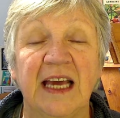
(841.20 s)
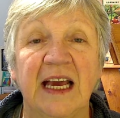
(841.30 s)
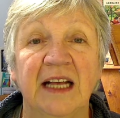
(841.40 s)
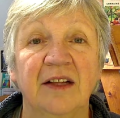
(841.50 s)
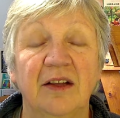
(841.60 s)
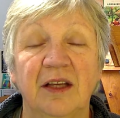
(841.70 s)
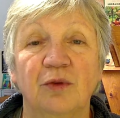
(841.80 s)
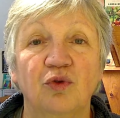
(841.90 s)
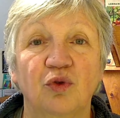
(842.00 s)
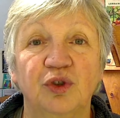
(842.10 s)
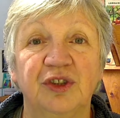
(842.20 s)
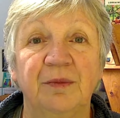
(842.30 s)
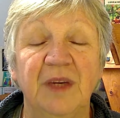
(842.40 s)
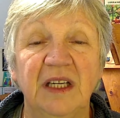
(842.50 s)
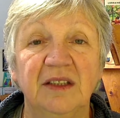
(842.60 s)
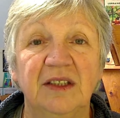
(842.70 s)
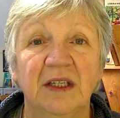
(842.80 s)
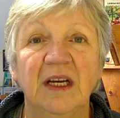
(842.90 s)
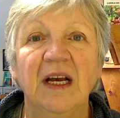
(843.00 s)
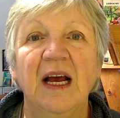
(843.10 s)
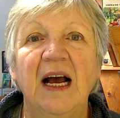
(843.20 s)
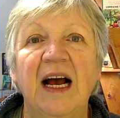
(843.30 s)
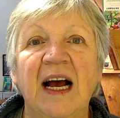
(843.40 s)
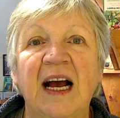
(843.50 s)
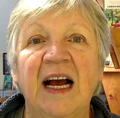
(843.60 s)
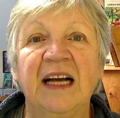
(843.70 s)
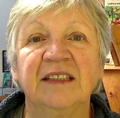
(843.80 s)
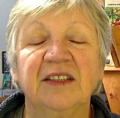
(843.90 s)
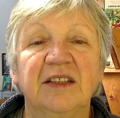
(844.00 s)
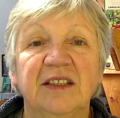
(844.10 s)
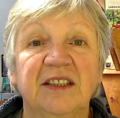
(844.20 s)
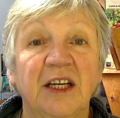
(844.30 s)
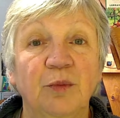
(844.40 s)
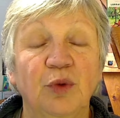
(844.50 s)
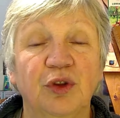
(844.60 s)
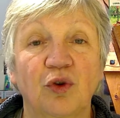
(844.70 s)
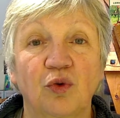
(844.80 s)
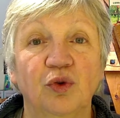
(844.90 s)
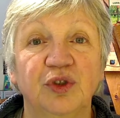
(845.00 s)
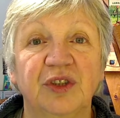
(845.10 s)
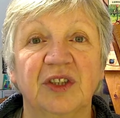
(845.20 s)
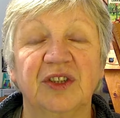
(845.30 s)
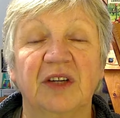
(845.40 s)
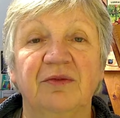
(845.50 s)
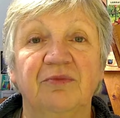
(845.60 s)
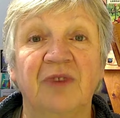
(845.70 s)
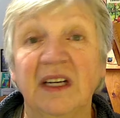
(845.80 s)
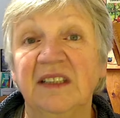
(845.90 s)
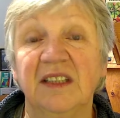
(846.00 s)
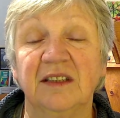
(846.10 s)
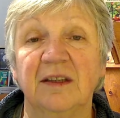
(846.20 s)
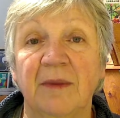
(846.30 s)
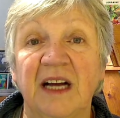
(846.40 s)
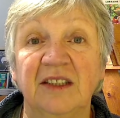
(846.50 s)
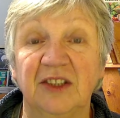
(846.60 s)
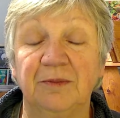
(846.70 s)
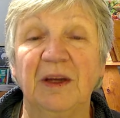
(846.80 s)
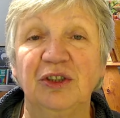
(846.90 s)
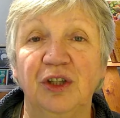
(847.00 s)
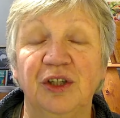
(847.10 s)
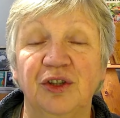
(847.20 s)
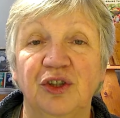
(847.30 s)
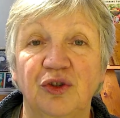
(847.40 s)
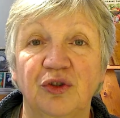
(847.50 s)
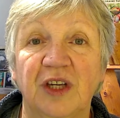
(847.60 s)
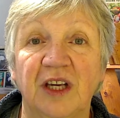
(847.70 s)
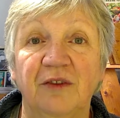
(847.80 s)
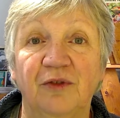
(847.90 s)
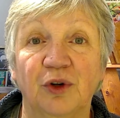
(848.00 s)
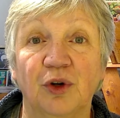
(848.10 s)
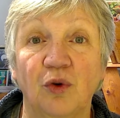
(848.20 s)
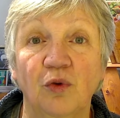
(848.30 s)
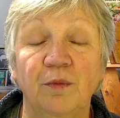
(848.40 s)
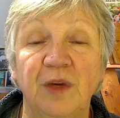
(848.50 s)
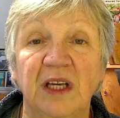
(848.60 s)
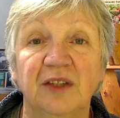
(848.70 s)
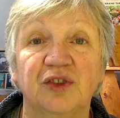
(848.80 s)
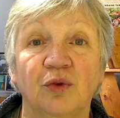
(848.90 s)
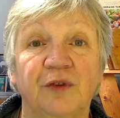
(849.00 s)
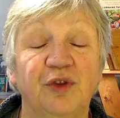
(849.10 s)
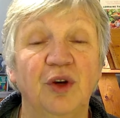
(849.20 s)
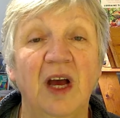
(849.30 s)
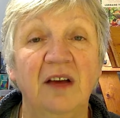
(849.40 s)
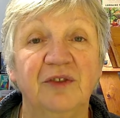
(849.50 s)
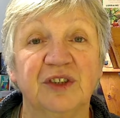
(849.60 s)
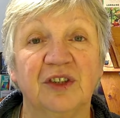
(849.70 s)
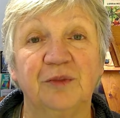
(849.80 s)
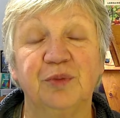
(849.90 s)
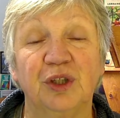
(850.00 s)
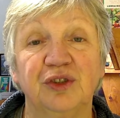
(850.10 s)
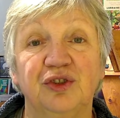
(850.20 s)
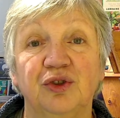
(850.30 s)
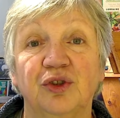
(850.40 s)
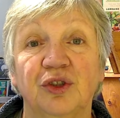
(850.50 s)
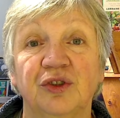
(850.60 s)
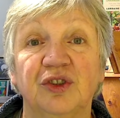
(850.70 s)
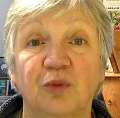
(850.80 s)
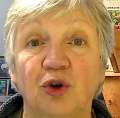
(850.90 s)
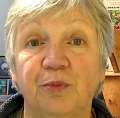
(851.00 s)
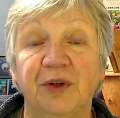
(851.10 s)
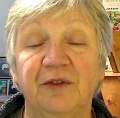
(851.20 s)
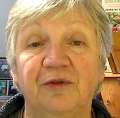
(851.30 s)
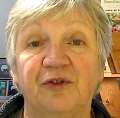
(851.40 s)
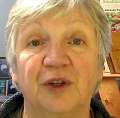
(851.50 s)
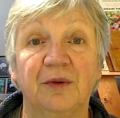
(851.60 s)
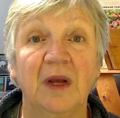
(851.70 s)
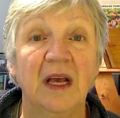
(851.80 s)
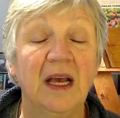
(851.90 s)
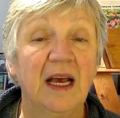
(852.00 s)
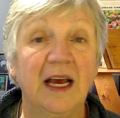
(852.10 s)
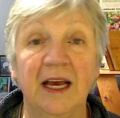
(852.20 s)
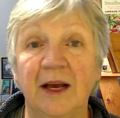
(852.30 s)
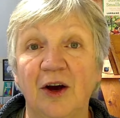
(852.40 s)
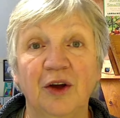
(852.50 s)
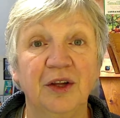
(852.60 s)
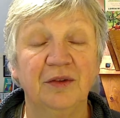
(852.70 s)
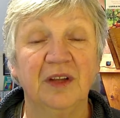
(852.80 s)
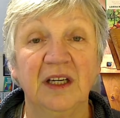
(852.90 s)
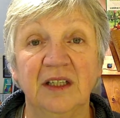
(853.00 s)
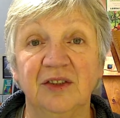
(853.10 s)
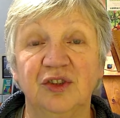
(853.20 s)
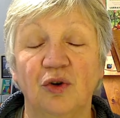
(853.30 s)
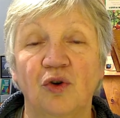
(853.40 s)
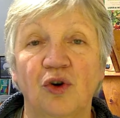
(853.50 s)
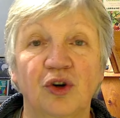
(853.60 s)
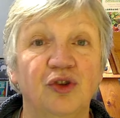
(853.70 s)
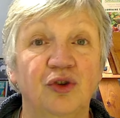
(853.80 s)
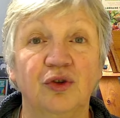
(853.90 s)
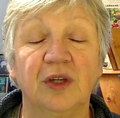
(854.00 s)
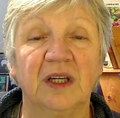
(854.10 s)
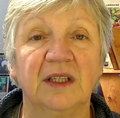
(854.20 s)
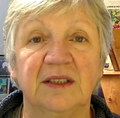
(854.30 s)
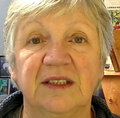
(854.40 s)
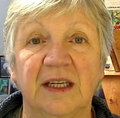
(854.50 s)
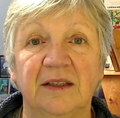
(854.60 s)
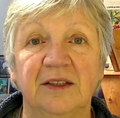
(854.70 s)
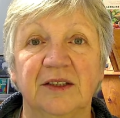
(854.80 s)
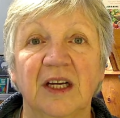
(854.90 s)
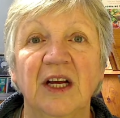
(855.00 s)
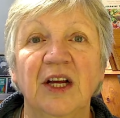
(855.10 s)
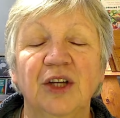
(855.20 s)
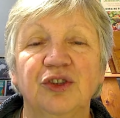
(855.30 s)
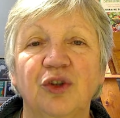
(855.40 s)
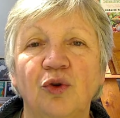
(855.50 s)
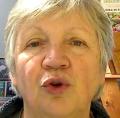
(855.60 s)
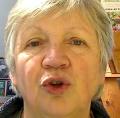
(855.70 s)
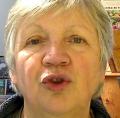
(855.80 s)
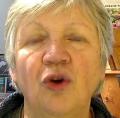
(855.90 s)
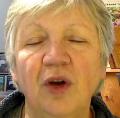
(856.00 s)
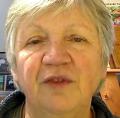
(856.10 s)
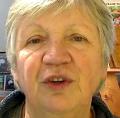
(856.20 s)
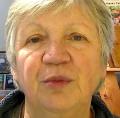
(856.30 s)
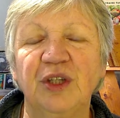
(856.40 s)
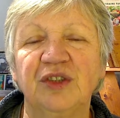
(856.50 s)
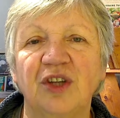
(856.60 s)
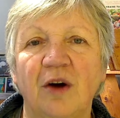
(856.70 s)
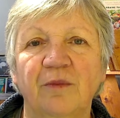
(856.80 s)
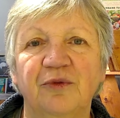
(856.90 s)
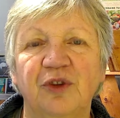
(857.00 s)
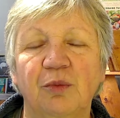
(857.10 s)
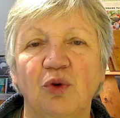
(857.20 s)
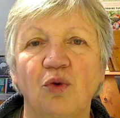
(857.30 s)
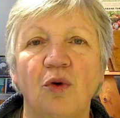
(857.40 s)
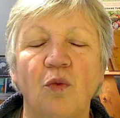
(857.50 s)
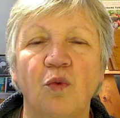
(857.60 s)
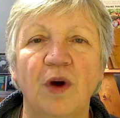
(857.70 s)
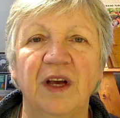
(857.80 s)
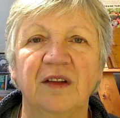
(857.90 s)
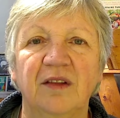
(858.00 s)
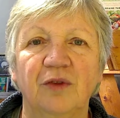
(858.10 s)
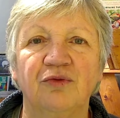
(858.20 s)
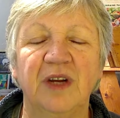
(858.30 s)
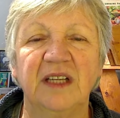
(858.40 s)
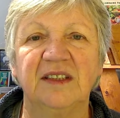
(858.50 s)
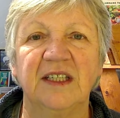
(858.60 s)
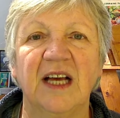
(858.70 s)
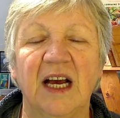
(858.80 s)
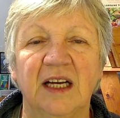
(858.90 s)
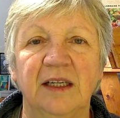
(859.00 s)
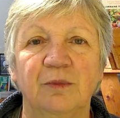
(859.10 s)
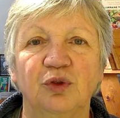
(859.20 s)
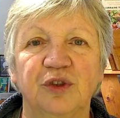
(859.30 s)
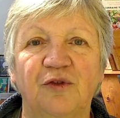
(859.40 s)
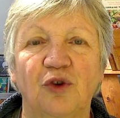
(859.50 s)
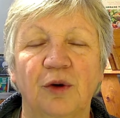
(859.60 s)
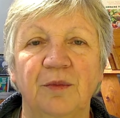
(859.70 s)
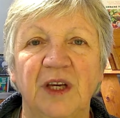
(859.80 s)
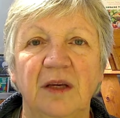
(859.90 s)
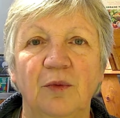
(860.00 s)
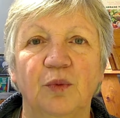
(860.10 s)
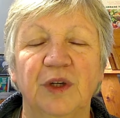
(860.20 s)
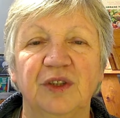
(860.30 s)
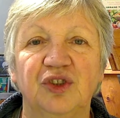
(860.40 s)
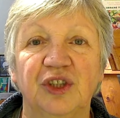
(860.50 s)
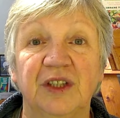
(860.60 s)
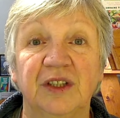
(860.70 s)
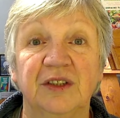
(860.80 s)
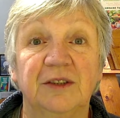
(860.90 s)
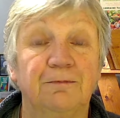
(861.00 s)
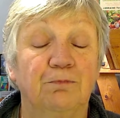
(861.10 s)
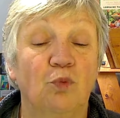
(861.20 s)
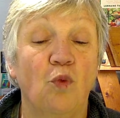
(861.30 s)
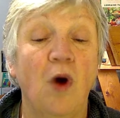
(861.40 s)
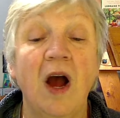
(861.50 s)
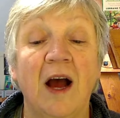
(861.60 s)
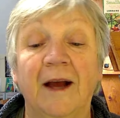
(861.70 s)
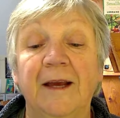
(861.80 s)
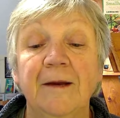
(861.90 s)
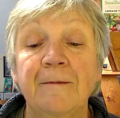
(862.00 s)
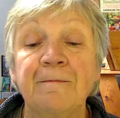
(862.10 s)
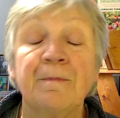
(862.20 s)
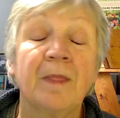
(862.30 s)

again, they'll go to meat. And the same with goats. There's a rising demand, especially in the UK, for goat meat. So if you have a surplus, you could swap it for other things or you can sell it. So not everybody's comfortable with raising animals for meat, which is why